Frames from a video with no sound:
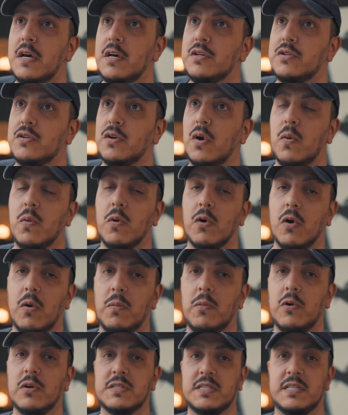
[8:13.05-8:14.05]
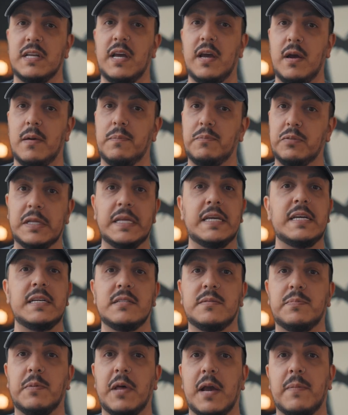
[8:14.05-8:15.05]
So we're almost there.
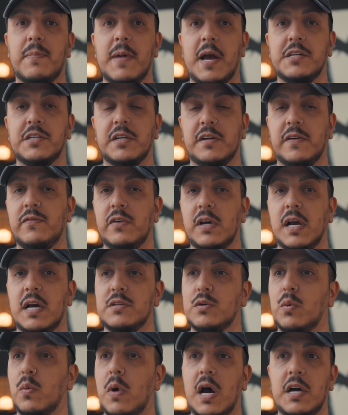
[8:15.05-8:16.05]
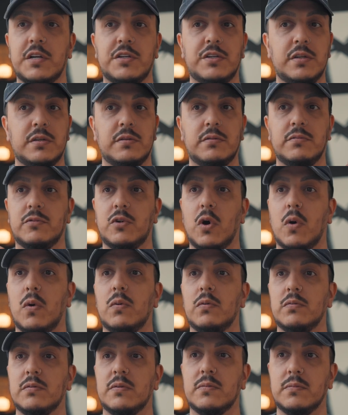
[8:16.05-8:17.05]
Please, Blackmagic, if you guys are watching,
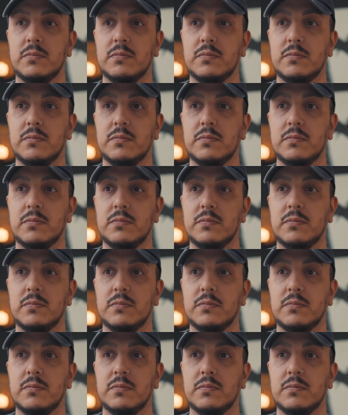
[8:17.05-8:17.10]
don't